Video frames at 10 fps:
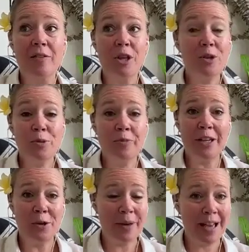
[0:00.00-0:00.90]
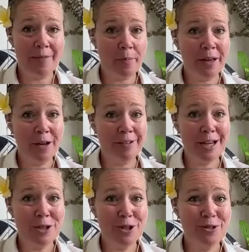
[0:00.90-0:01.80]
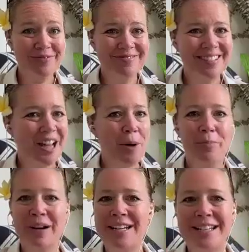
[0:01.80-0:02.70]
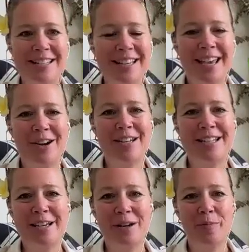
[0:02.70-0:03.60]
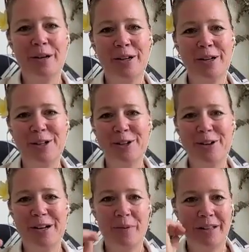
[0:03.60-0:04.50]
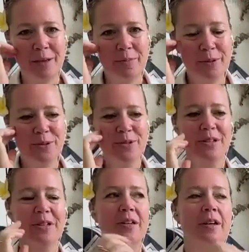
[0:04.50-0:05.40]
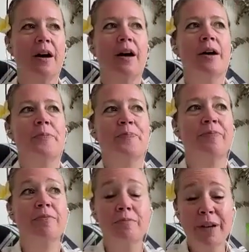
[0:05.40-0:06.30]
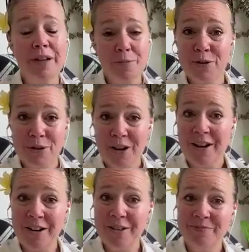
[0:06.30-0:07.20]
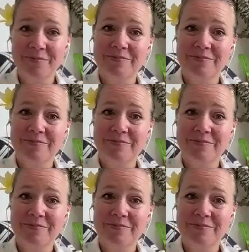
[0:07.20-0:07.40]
the YouTube video may have a bigger reach, but it doesn't guarantee a bigger credibility boost, because books are hard.